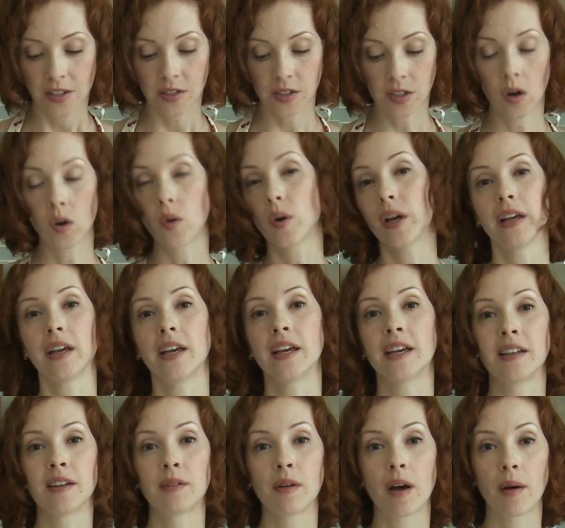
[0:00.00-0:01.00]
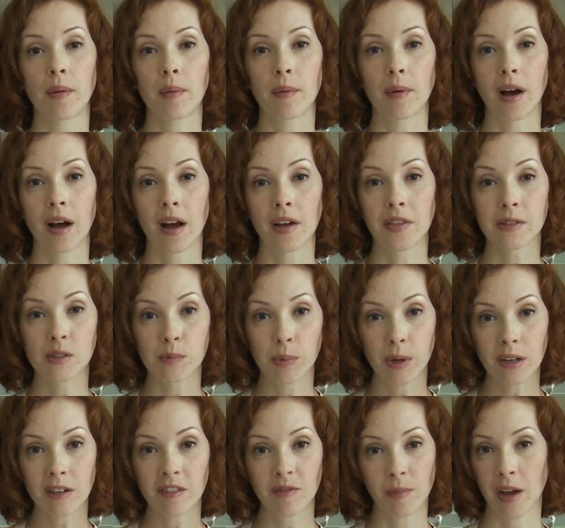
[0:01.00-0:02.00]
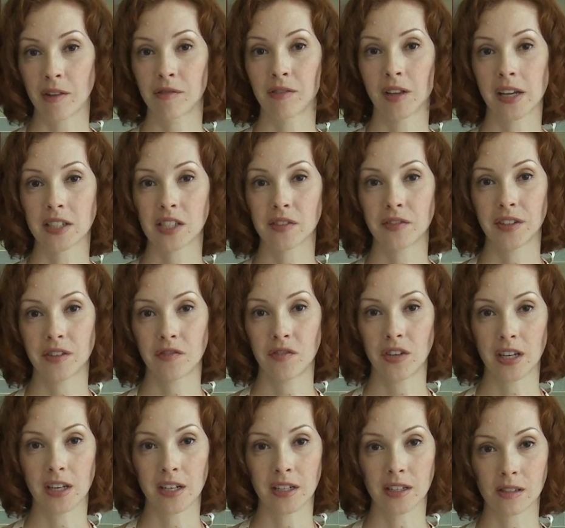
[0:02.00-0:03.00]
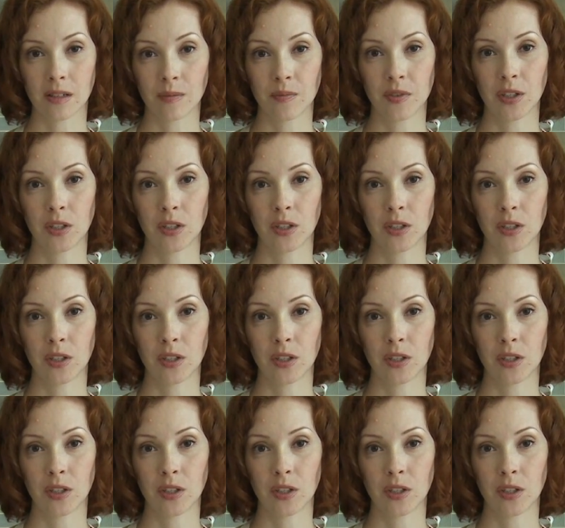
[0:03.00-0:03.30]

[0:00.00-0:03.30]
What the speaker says: So in the spirit of my philosophy of veganism,